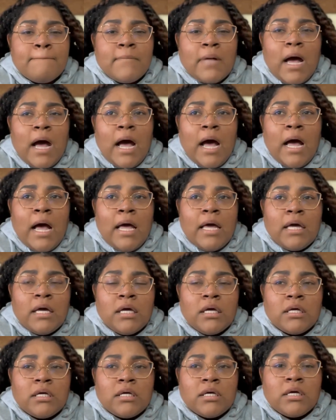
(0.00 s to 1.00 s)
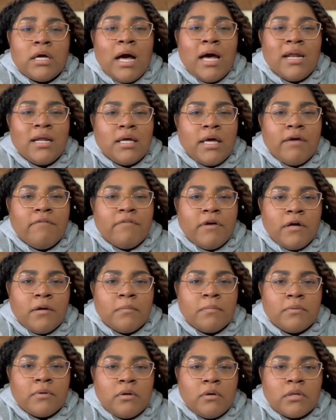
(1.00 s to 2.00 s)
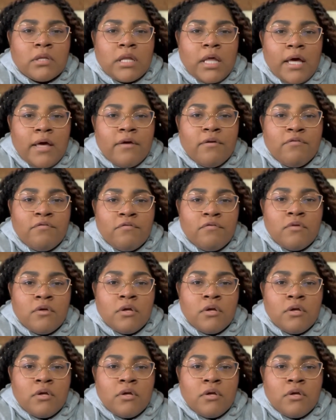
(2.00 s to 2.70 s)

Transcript: I kind of gave up on life,